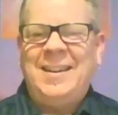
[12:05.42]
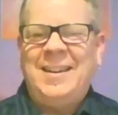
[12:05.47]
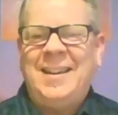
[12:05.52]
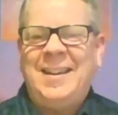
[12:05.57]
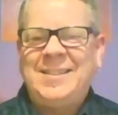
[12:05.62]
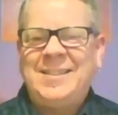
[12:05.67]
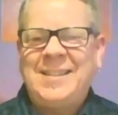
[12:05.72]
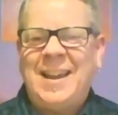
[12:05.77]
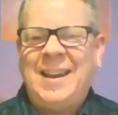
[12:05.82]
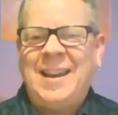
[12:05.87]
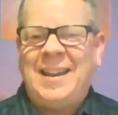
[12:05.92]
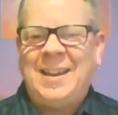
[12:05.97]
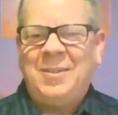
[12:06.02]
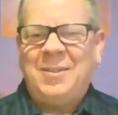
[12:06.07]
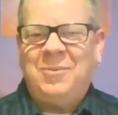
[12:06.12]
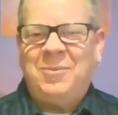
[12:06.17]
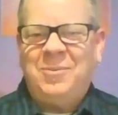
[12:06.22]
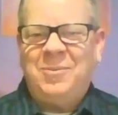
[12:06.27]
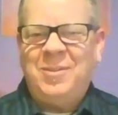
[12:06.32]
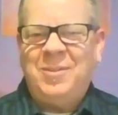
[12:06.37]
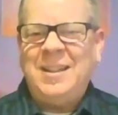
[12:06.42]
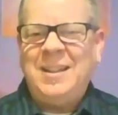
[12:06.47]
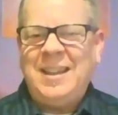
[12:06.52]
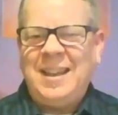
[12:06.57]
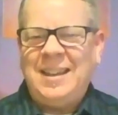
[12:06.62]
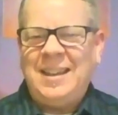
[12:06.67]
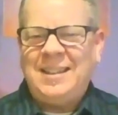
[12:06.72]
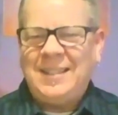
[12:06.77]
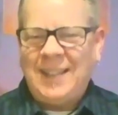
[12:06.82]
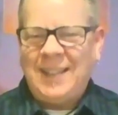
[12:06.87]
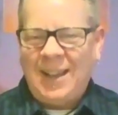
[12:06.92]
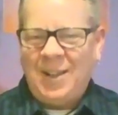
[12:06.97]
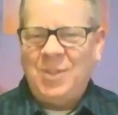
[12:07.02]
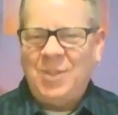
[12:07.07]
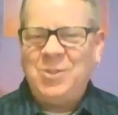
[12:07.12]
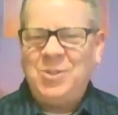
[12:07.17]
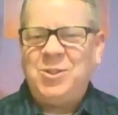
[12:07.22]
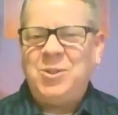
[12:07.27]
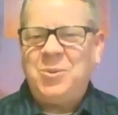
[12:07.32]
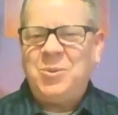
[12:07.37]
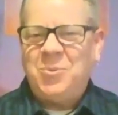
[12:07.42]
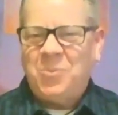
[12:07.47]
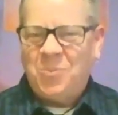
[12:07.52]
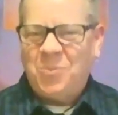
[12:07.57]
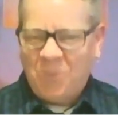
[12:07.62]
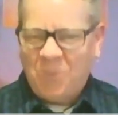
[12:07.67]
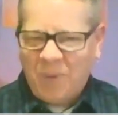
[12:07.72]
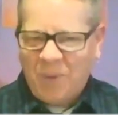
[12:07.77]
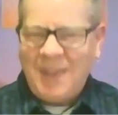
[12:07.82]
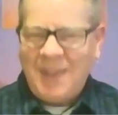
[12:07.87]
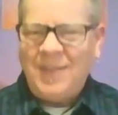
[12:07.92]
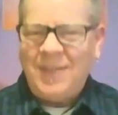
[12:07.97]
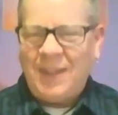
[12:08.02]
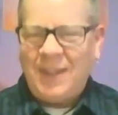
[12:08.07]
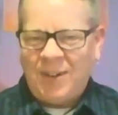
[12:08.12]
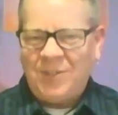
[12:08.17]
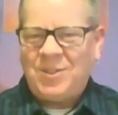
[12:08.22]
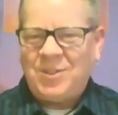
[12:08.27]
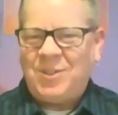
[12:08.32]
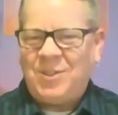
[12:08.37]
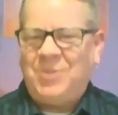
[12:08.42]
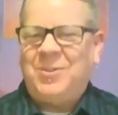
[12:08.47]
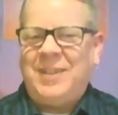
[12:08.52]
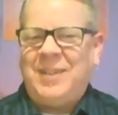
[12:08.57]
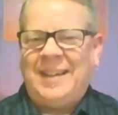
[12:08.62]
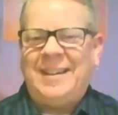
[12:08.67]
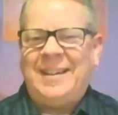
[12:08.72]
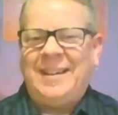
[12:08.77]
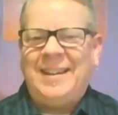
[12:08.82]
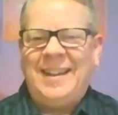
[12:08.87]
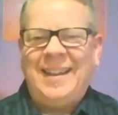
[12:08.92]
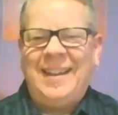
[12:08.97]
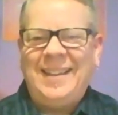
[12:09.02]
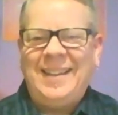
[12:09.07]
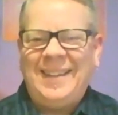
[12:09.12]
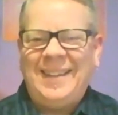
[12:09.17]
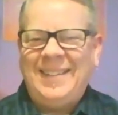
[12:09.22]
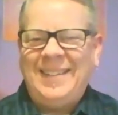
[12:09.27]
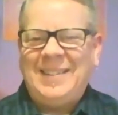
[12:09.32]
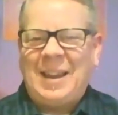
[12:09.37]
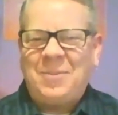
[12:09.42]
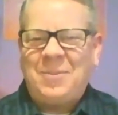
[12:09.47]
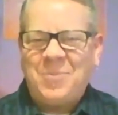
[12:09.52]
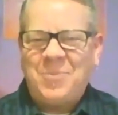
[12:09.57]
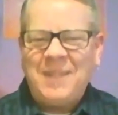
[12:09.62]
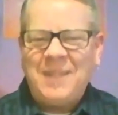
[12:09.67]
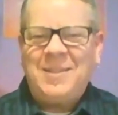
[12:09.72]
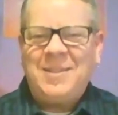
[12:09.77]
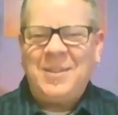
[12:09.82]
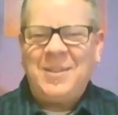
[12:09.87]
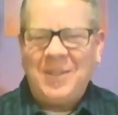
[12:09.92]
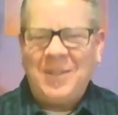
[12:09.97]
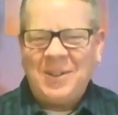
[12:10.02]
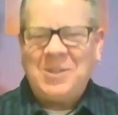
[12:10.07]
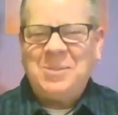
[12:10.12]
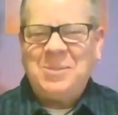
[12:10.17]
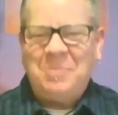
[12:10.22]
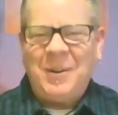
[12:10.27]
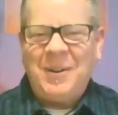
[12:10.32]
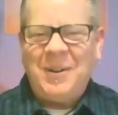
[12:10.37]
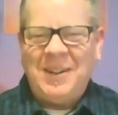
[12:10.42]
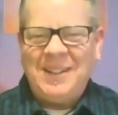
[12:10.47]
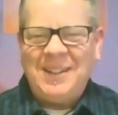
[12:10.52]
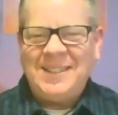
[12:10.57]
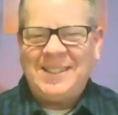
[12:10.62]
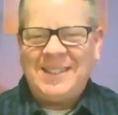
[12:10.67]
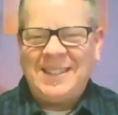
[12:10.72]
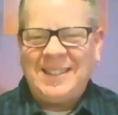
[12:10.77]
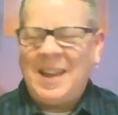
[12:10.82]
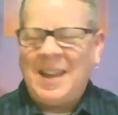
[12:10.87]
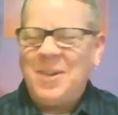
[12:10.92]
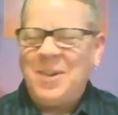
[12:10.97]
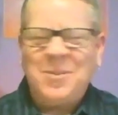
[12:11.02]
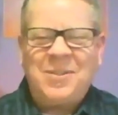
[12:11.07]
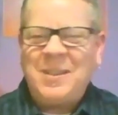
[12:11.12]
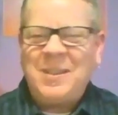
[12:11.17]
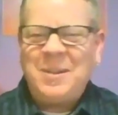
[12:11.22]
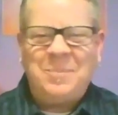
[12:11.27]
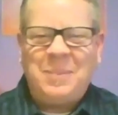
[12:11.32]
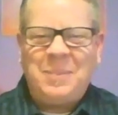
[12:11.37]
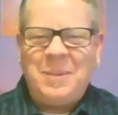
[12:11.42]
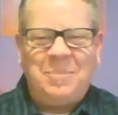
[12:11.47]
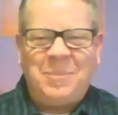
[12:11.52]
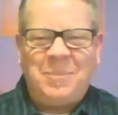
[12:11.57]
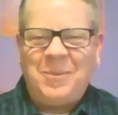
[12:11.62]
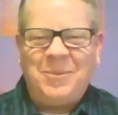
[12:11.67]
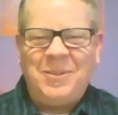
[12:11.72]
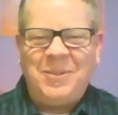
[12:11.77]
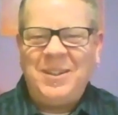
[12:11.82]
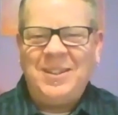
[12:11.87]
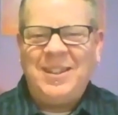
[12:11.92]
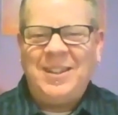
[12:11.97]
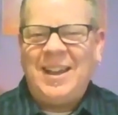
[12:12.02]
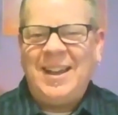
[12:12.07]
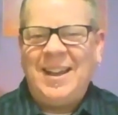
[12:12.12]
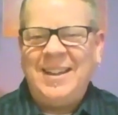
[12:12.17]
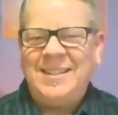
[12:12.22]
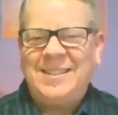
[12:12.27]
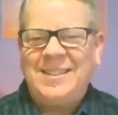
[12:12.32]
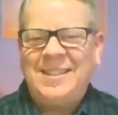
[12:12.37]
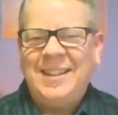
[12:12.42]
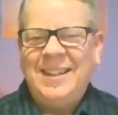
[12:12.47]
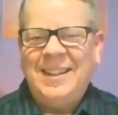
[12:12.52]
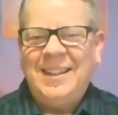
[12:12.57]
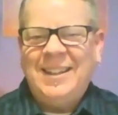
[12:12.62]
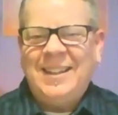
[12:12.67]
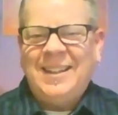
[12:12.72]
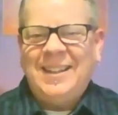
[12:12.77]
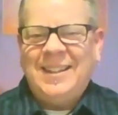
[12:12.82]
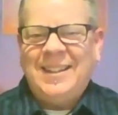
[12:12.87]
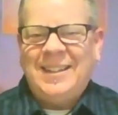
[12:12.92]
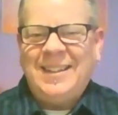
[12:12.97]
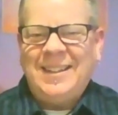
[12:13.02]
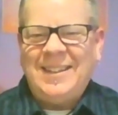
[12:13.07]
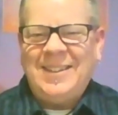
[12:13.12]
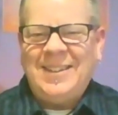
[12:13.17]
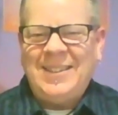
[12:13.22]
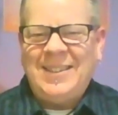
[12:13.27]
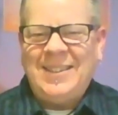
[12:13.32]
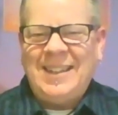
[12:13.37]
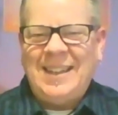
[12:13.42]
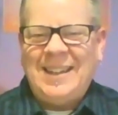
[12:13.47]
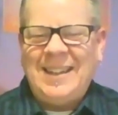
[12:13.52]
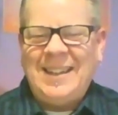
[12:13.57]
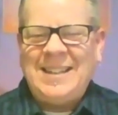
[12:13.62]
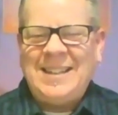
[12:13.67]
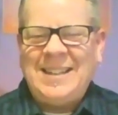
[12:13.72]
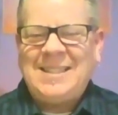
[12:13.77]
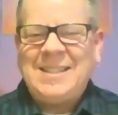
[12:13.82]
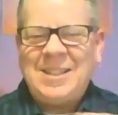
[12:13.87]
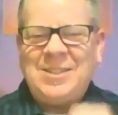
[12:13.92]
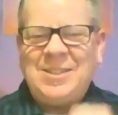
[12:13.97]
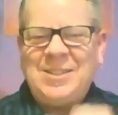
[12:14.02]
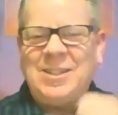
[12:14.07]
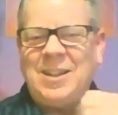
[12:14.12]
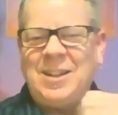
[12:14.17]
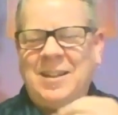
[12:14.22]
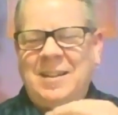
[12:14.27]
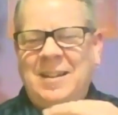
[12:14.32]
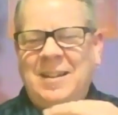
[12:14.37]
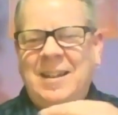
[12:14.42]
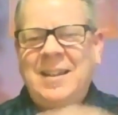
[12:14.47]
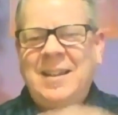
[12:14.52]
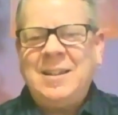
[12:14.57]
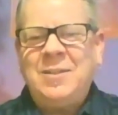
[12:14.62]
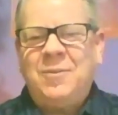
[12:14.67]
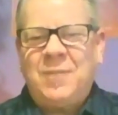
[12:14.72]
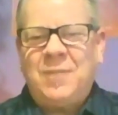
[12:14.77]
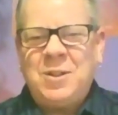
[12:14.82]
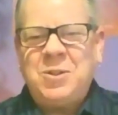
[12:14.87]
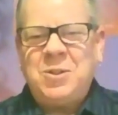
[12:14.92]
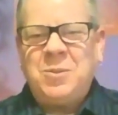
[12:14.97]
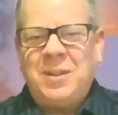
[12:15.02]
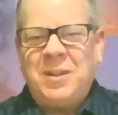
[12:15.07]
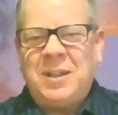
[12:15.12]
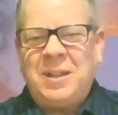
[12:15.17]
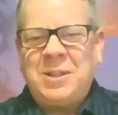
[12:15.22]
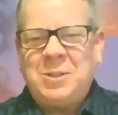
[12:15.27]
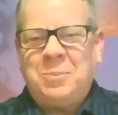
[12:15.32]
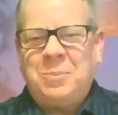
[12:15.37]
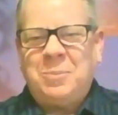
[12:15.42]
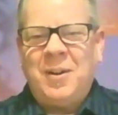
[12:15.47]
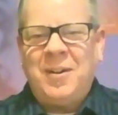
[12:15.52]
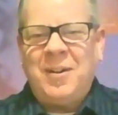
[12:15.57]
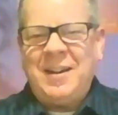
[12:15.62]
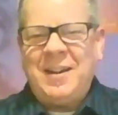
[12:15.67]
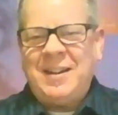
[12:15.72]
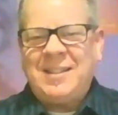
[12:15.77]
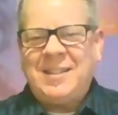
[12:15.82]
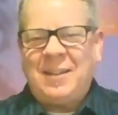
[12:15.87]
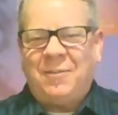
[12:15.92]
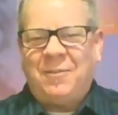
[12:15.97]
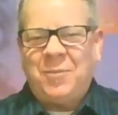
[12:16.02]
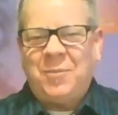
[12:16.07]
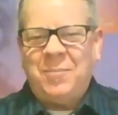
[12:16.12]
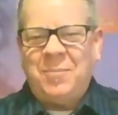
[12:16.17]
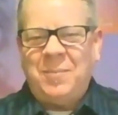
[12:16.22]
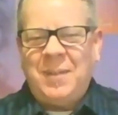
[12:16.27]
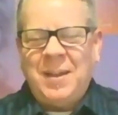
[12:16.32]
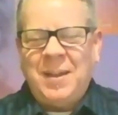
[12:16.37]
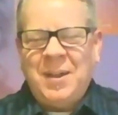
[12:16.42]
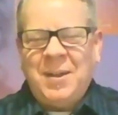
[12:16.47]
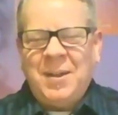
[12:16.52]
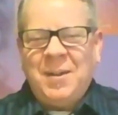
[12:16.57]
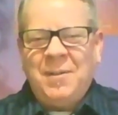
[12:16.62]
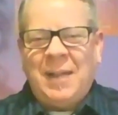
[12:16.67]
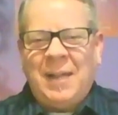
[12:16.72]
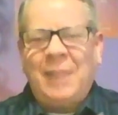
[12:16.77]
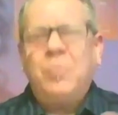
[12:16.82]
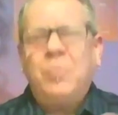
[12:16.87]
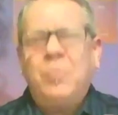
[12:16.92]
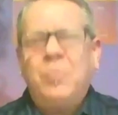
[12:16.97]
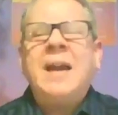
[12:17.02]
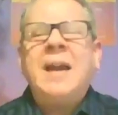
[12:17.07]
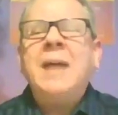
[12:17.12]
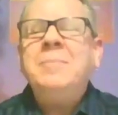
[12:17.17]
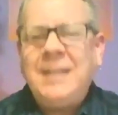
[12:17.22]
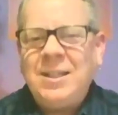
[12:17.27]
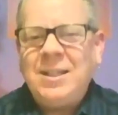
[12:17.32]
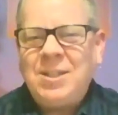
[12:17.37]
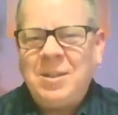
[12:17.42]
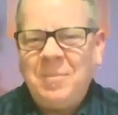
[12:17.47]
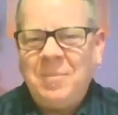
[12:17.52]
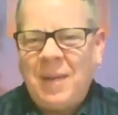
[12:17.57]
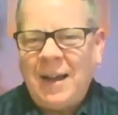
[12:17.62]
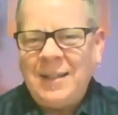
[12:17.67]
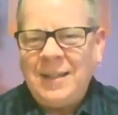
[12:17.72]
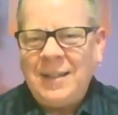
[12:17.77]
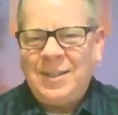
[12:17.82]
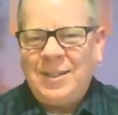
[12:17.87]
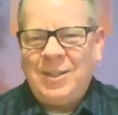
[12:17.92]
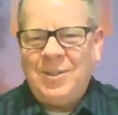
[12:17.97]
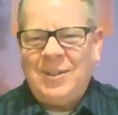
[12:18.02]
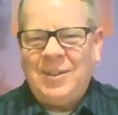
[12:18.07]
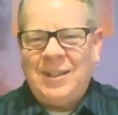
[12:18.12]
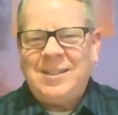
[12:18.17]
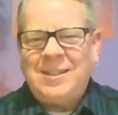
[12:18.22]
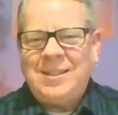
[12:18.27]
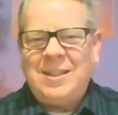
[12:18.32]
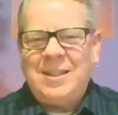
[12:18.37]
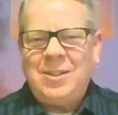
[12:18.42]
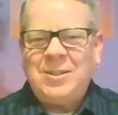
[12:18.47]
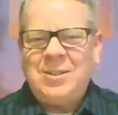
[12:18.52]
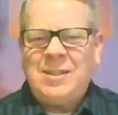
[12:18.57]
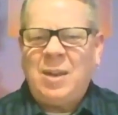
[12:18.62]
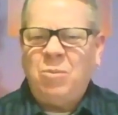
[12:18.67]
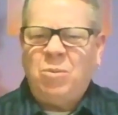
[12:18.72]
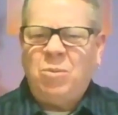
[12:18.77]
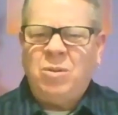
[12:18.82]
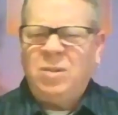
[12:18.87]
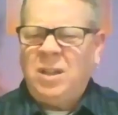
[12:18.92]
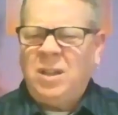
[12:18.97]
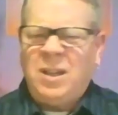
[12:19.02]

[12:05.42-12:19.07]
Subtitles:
a psychic really tells you what they're doing and like what their experience is. I don't think people realize, that it is such a individual experience. Like when I'm teaching my students, they'll say, well,